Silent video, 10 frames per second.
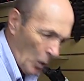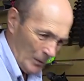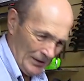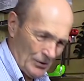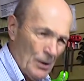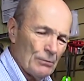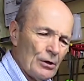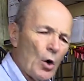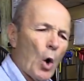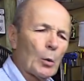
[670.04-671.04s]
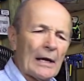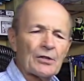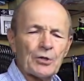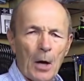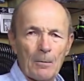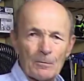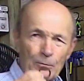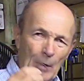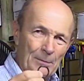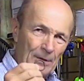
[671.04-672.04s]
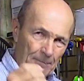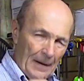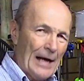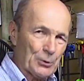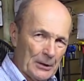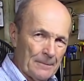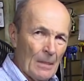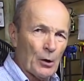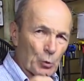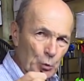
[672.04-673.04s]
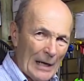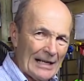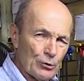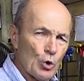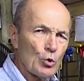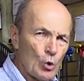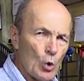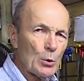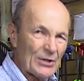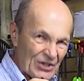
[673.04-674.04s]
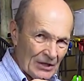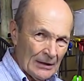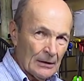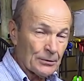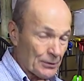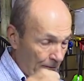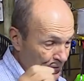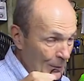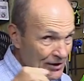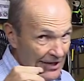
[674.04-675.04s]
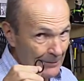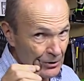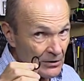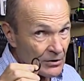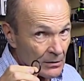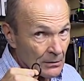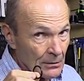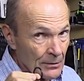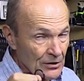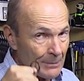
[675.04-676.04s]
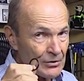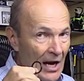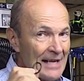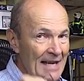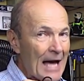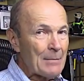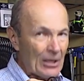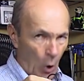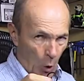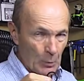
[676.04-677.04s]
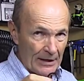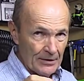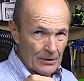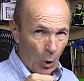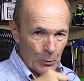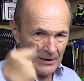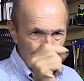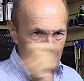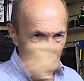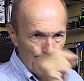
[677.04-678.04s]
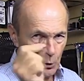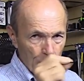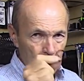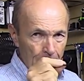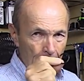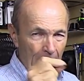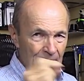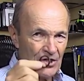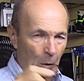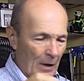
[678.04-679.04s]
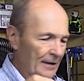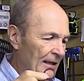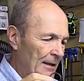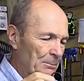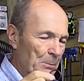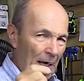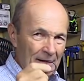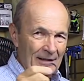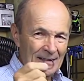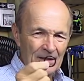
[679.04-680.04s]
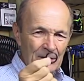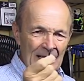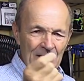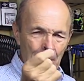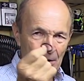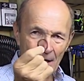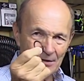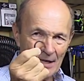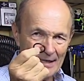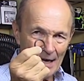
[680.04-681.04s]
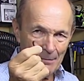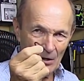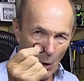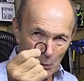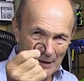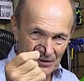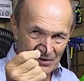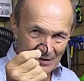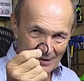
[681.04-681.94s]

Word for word: O-rings. New O-rings come from the factory ready to use. There's a few exceptions, some dynamic O-rings, O-rings that move and so on, but these are not dynamic O-rings.